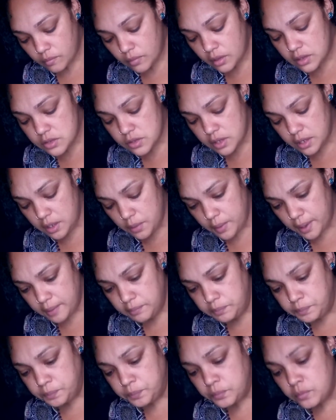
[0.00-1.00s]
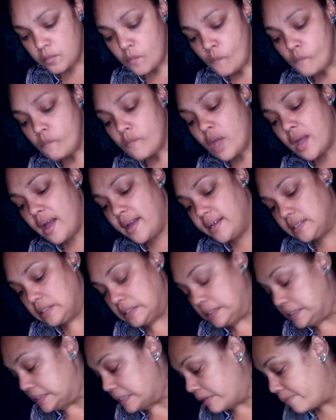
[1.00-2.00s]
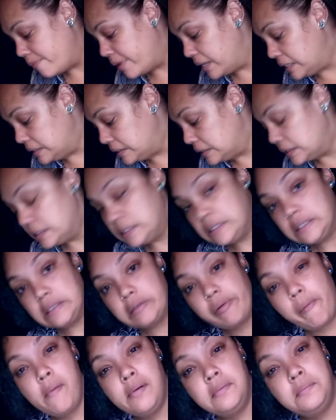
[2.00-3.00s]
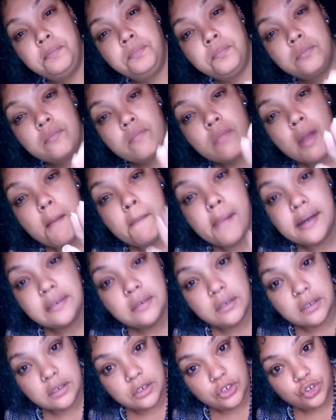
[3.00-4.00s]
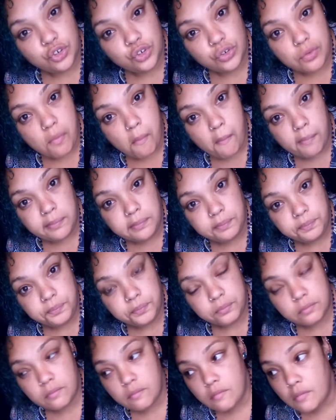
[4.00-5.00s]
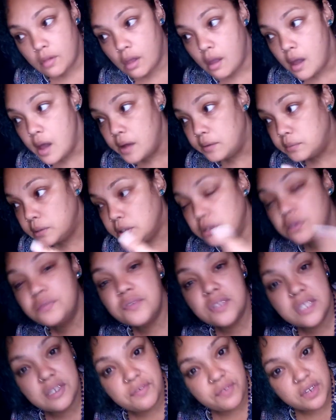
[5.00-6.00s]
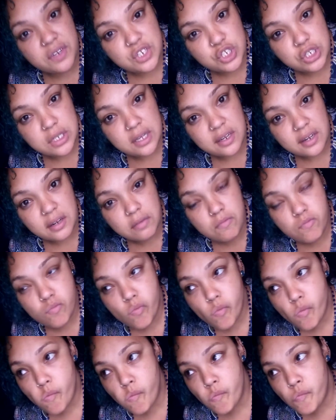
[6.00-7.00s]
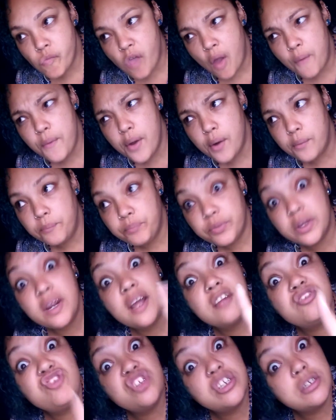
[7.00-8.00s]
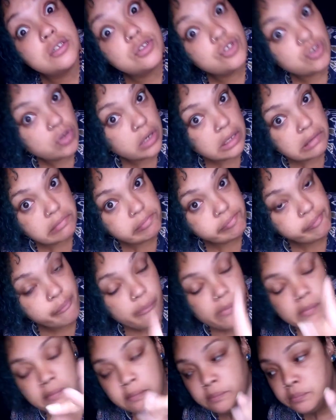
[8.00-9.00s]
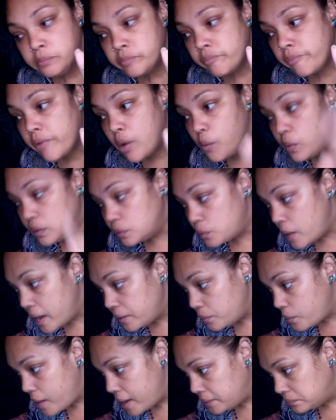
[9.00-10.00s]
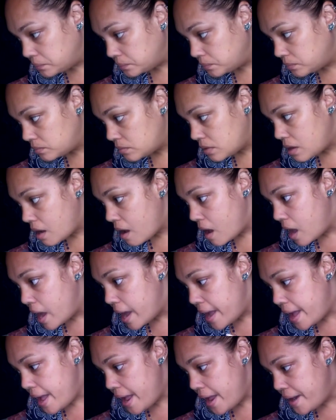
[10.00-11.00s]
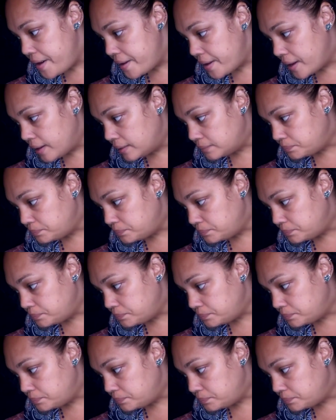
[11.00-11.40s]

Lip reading: So anyway, I had seen her making this pasta dish. It was obviously vegetarian. No, it had chicken, sorry, with white wine. And